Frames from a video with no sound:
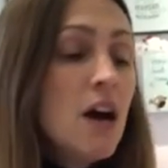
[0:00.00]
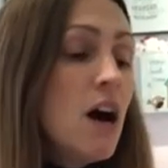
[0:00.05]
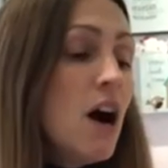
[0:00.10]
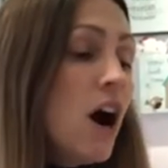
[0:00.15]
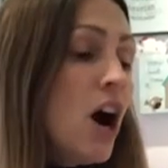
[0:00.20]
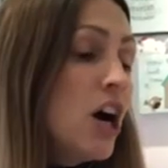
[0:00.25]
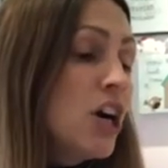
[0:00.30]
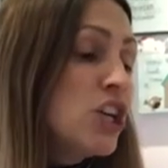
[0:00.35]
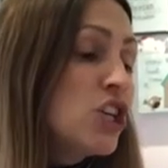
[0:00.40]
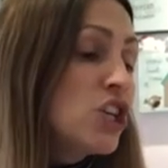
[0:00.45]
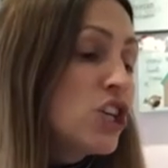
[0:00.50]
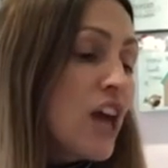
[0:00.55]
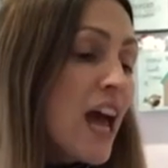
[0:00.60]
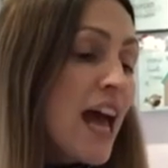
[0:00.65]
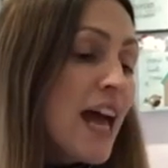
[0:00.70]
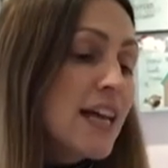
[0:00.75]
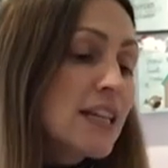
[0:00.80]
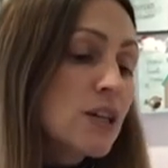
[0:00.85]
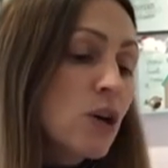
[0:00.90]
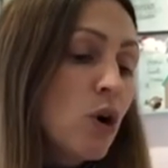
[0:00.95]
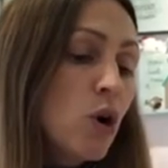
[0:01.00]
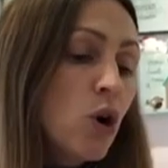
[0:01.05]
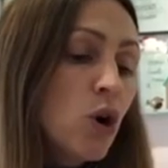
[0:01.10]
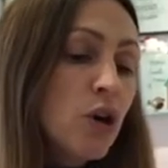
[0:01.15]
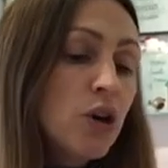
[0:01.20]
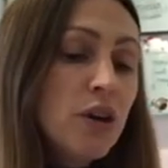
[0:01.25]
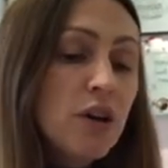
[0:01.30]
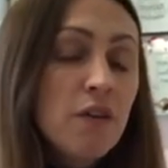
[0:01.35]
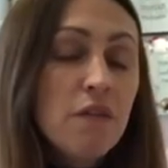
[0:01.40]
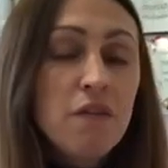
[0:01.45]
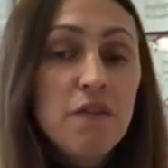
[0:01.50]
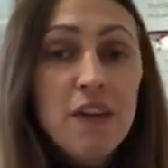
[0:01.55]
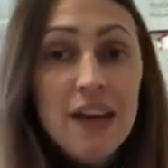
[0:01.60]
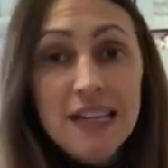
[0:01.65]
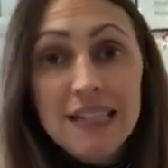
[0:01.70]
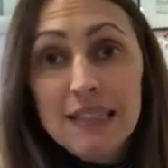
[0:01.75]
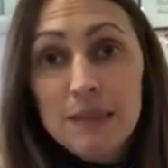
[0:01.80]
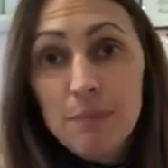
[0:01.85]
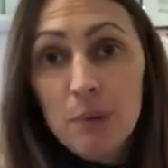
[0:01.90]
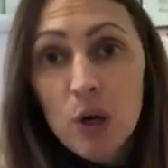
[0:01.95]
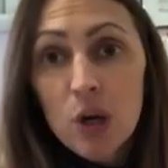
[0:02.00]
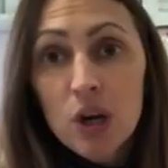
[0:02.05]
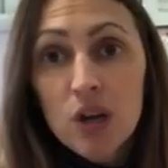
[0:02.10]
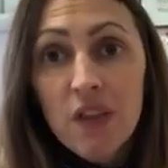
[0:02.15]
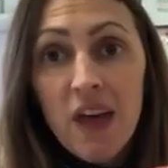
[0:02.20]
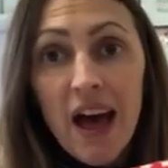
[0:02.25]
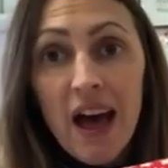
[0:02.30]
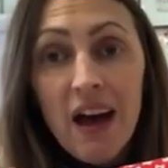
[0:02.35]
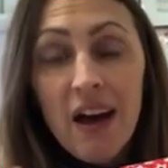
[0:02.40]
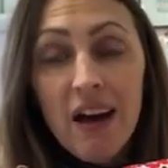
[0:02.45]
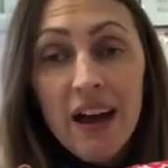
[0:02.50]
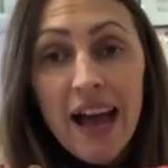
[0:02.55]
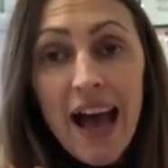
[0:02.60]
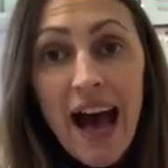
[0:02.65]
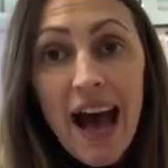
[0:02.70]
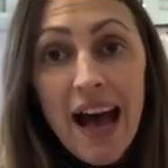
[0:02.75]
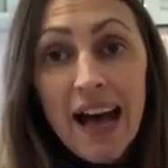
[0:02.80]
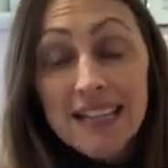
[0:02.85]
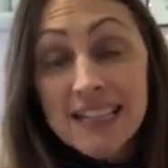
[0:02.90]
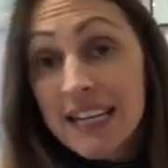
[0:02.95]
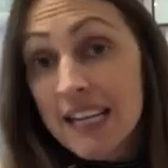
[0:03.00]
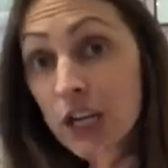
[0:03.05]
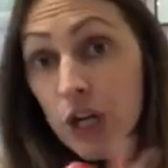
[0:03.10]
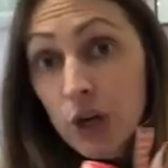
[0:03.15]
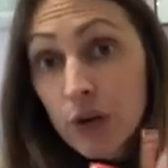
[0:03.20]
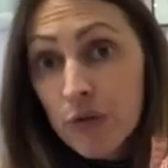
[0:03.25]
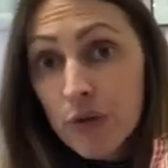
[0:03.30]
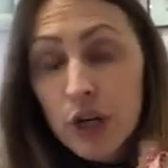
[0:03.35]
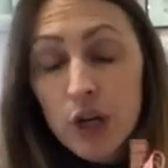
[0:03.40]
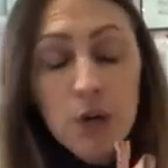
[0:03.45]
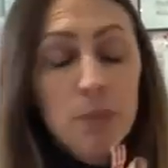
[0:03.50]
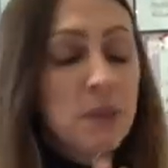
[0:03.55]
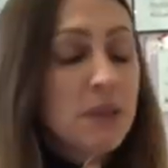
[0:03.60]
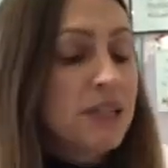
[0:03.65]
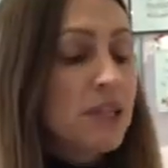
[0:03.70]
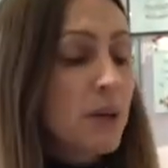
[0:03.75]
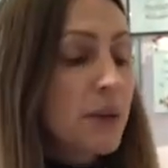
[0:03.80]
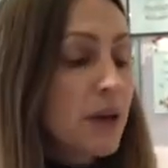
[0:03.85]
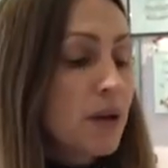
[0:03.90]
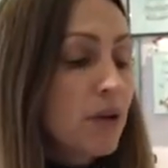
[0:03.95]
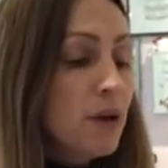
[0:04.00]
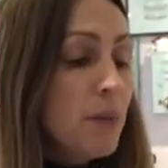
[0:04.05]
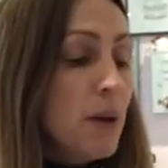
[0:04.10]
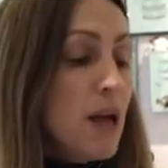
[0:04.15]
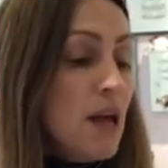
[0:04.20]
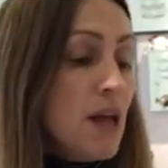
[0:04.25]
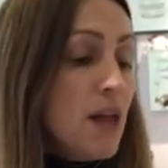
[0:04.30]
I shared on Facebook that I had in a sewing group,